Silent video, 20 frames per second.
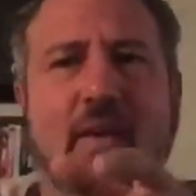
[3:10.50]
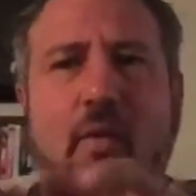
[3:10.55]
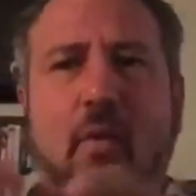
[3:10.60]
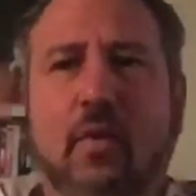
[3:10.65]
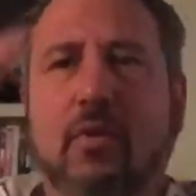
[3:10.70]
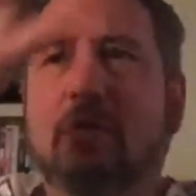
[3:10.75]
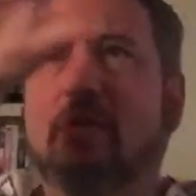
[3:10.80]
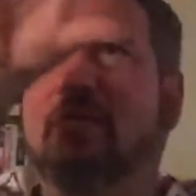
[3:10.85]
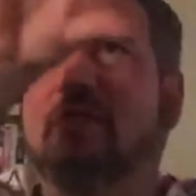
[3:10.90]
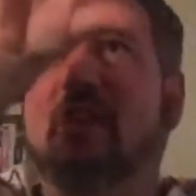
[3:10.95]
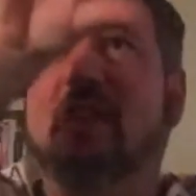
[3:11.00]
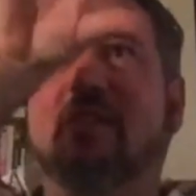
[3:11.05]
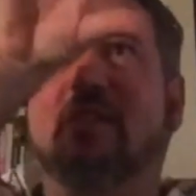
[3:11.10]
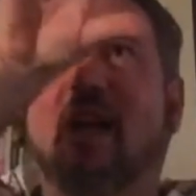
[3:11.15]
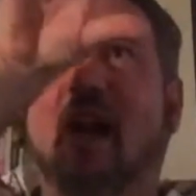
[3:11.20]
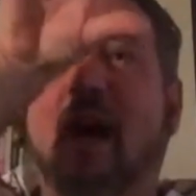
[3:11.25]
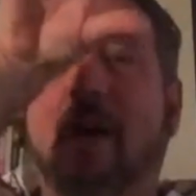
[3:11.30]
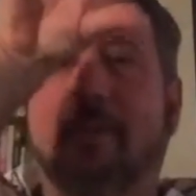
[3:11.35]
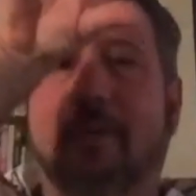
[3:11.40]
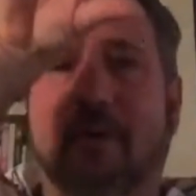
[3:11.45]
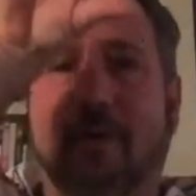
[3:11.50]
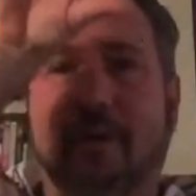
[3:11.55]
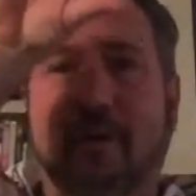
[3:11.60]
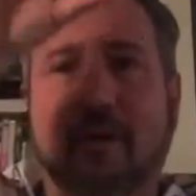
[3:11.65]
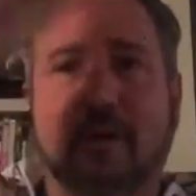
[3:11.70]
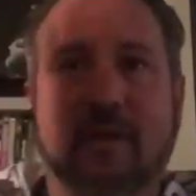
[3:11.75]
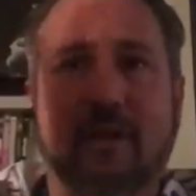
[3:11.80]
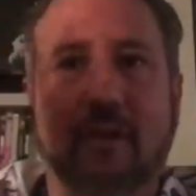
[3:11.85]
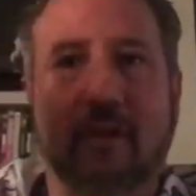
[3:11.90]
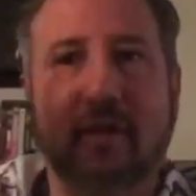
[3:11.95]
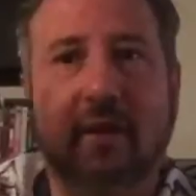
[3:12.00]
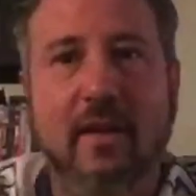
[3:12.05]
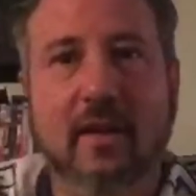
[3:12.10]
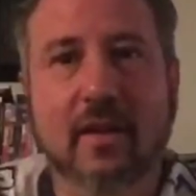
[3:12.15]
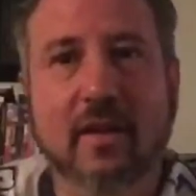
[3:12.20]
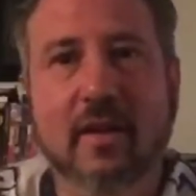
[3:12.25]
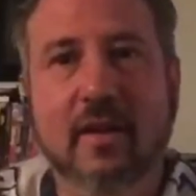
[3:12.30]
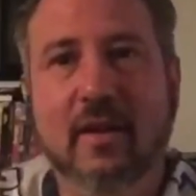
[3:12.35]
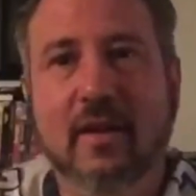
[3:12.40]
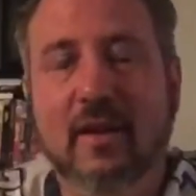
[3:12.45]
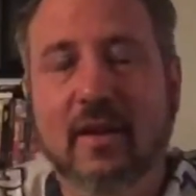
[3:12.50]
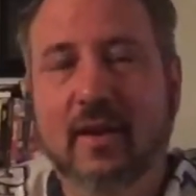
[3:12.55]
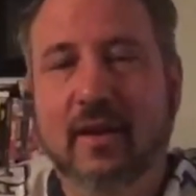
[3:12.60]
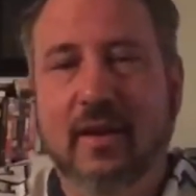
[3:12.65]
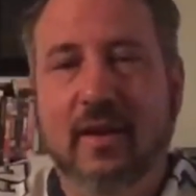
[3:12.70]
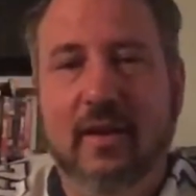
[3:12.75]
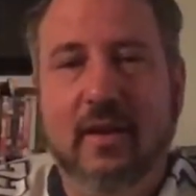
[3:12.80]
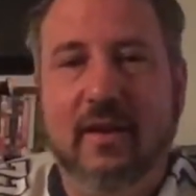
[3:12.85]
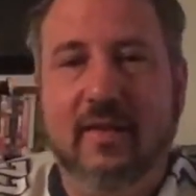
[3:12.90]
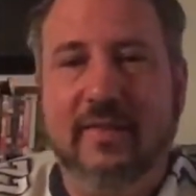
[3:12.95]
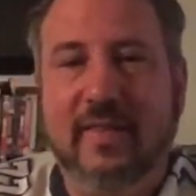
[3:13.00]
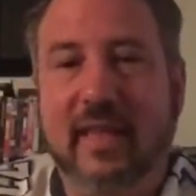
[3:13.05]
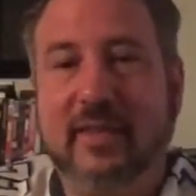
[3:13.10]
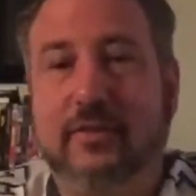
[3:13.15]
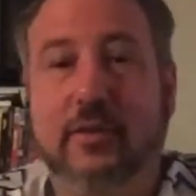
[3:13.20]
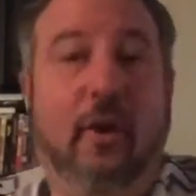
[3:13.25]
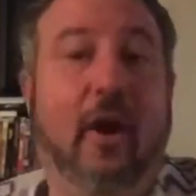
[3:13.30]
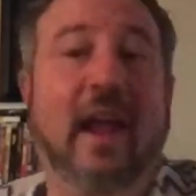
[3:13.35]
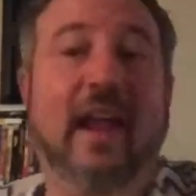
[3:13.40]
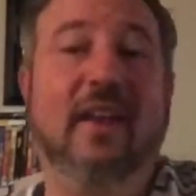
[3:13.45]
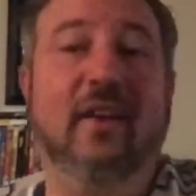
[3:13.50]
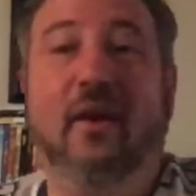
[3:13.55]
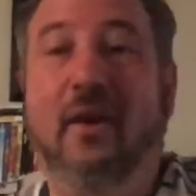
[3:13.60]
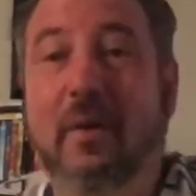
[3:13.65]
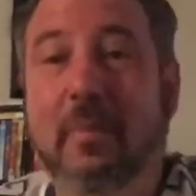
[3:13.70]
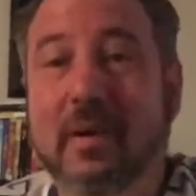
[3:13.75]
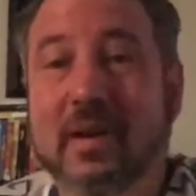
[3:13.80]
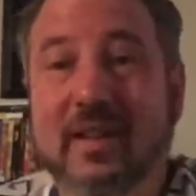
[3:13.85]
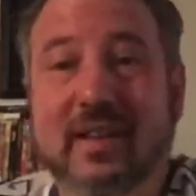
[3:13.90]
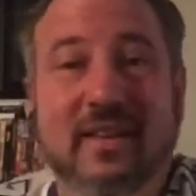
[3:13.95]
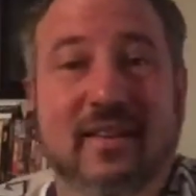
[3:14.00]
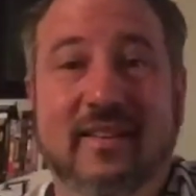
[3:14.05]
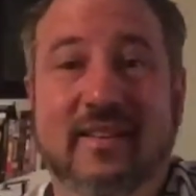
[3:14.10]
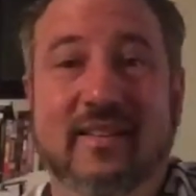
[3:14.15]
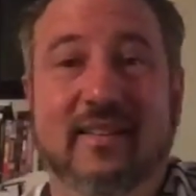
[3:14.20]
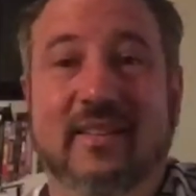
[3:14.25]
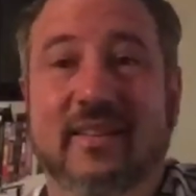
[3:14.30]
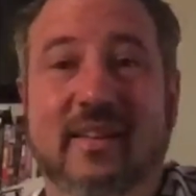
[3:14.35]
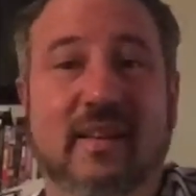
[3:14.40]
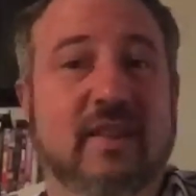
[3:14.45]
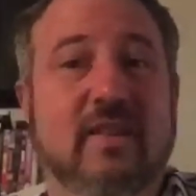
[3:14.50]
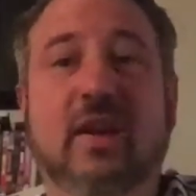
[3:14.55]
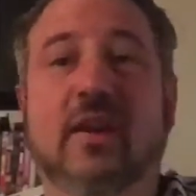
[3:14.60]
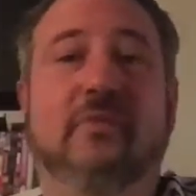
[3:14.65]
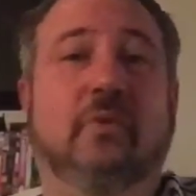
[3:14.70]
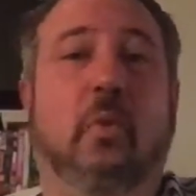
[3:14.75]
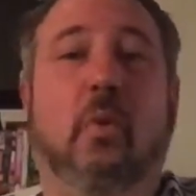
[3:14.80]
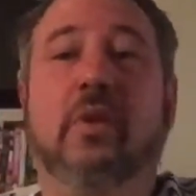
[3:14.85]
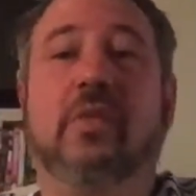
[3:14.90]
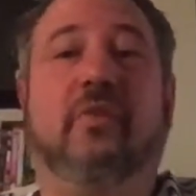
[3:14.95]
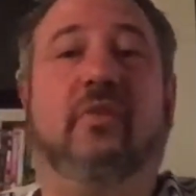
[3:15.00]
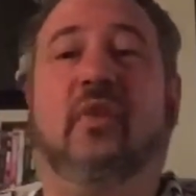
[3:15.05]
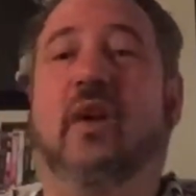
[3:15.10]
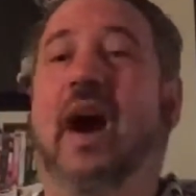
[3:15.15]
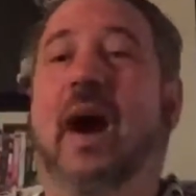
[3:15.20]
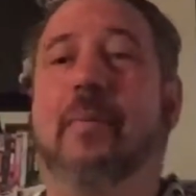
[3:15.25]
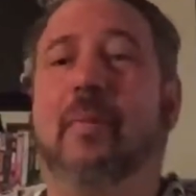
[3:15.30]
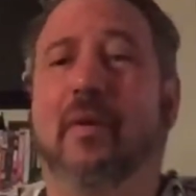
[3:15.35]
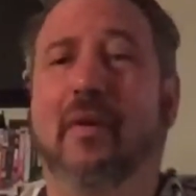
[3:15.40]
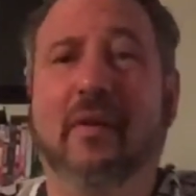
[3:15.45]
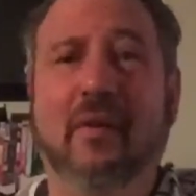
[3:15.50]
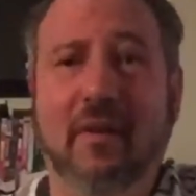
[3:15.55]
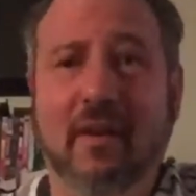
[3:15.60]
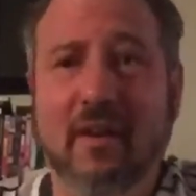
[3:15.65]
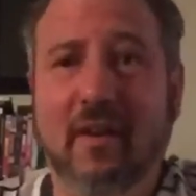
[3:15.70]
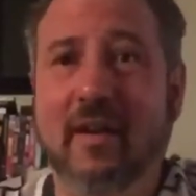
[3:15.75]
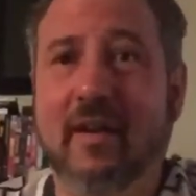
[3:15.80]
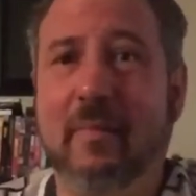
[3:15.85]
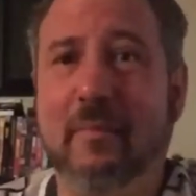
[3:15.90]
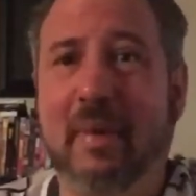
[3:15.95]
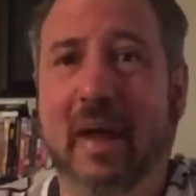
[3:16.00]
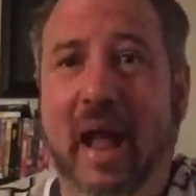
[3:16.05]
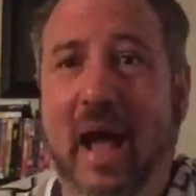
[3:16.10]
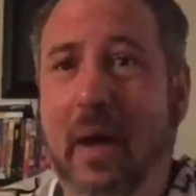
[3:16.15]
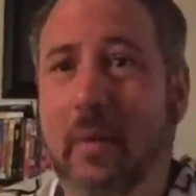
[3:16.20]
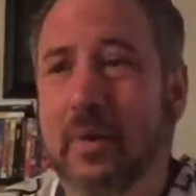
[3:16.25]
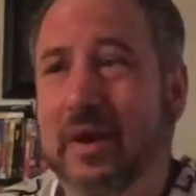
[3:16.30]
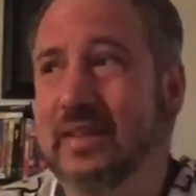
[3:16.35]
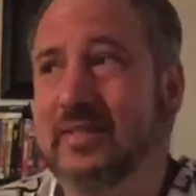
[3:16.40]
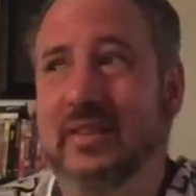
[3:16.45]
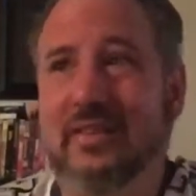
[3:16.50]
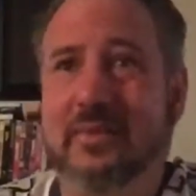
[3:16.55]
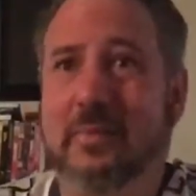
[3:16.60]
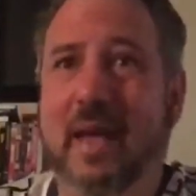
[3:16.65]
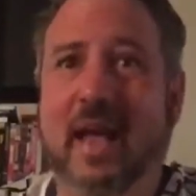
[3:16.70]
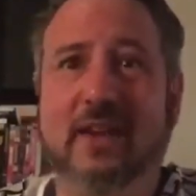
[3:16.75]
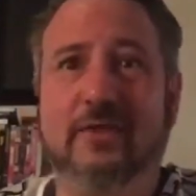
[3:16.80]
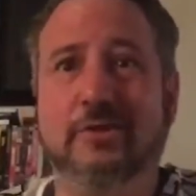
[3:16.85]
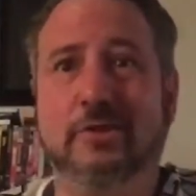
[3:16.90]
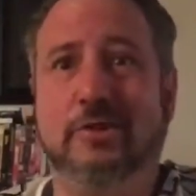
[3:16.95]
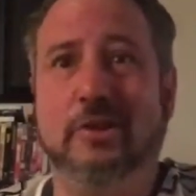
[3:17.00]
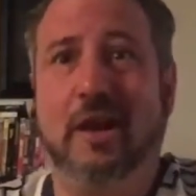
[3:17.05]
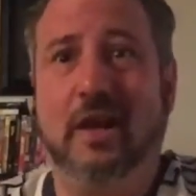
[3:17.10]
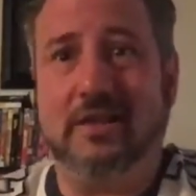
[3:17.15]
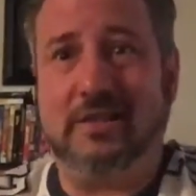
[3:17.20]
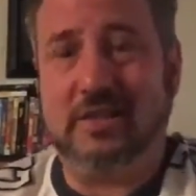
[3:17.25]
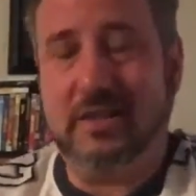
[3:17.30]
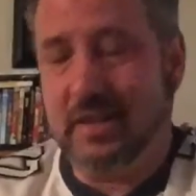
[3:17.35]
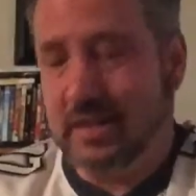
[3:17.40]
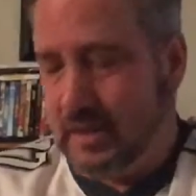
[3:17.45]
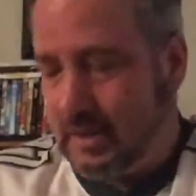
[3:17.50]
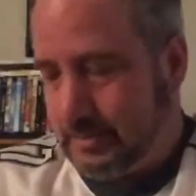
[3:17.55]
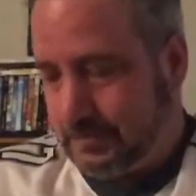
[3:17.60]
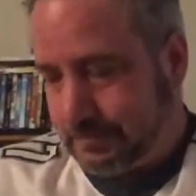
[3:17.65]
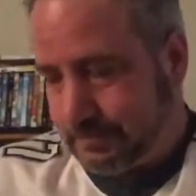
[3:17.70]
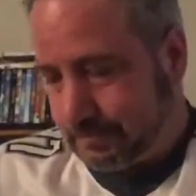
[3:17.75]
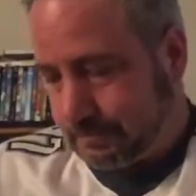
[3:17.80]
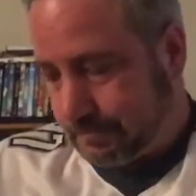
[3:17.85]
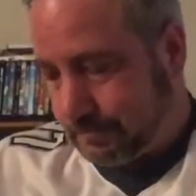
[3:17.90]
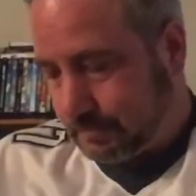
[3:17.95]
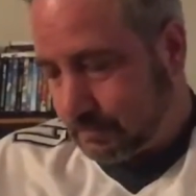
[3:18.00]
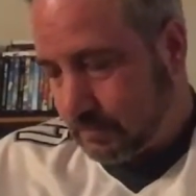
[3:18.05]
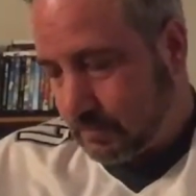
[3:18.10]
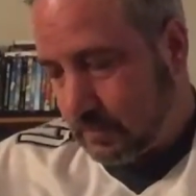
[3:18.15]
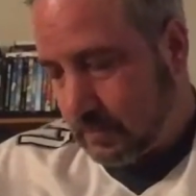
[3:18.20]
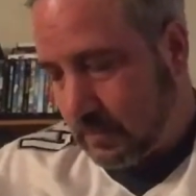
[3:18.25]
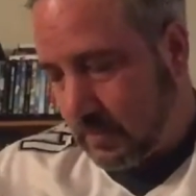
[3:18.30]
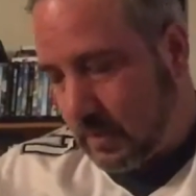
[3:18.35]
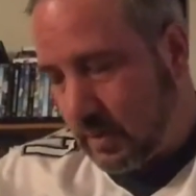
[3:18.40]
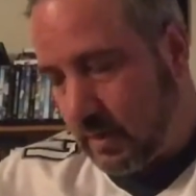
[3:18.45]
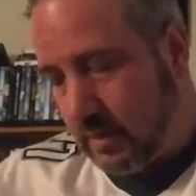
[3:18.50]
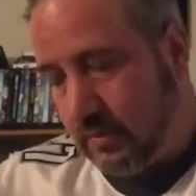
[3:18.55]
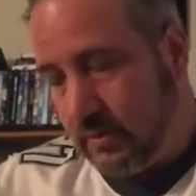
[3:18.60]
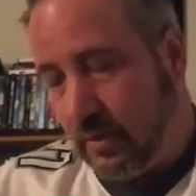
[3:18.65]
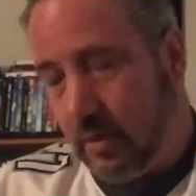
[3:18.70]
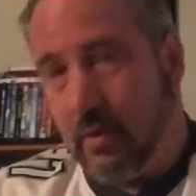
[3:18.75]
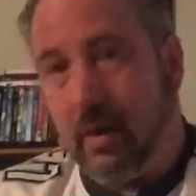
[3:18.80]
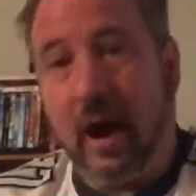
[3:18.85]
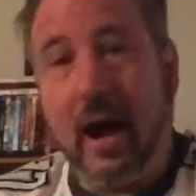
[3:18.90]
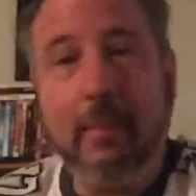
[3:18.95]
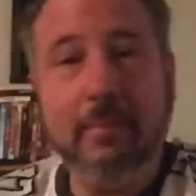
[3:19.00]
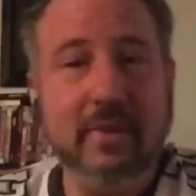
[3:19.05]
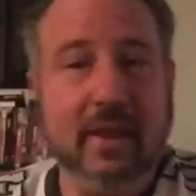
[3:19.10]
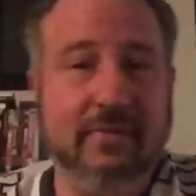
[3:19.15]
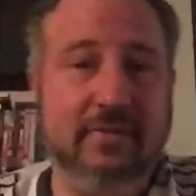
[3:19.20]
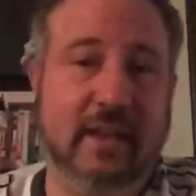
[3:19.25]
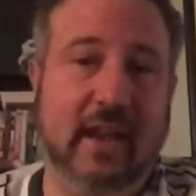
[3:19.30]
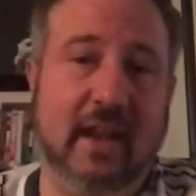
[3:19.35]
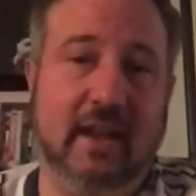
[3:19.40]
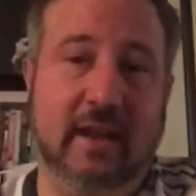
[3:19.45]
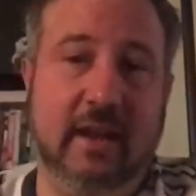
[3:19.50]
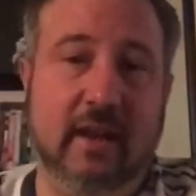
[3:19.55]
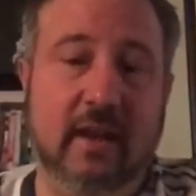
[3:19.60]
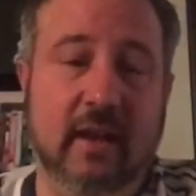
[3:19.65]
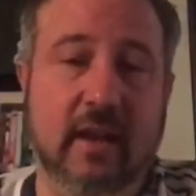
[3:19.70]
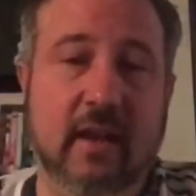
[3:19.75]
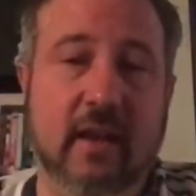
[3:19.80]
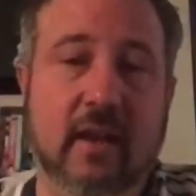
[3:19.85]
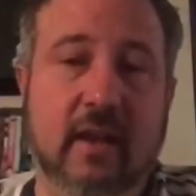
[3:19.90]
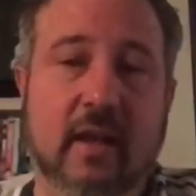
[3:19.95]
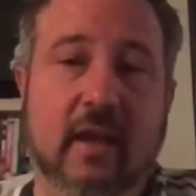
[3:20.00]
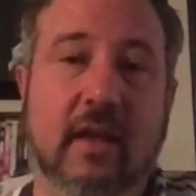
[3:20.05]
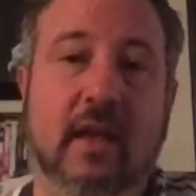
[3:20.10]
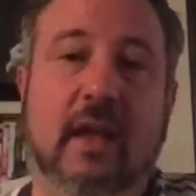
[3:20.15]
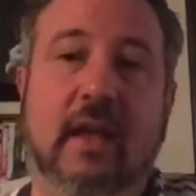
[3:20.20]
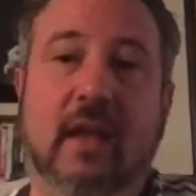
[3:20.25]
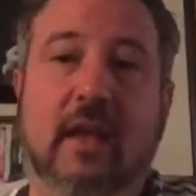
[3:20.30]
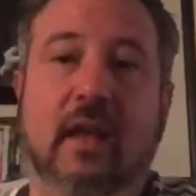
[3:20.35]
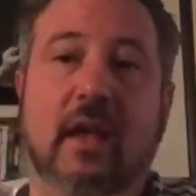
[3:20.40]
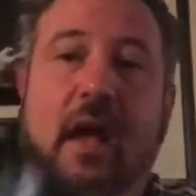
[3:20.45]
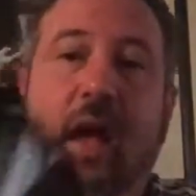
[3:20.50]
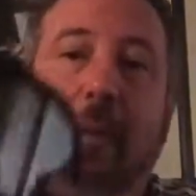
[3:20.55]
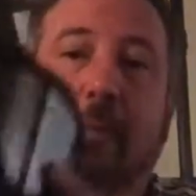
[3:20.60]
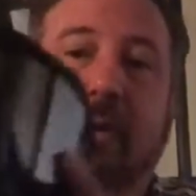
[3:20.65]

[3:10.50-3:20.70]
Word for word: all you see is the hopper. That's great and all, but you have a wonderful hopper, but I want to see some action shots. So I'm left-handed. I